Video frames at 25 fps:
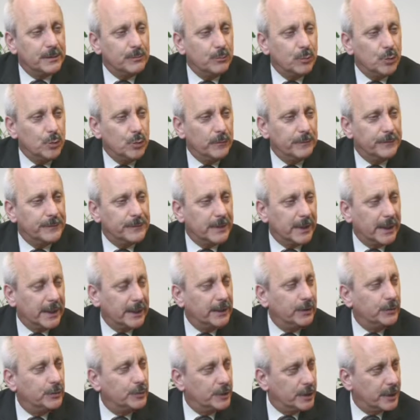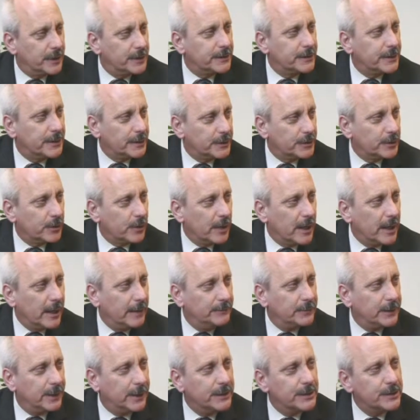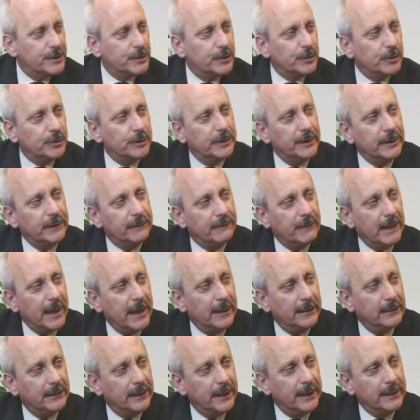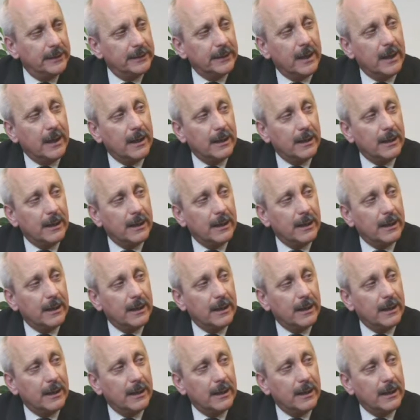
moves like you just described can certainly violate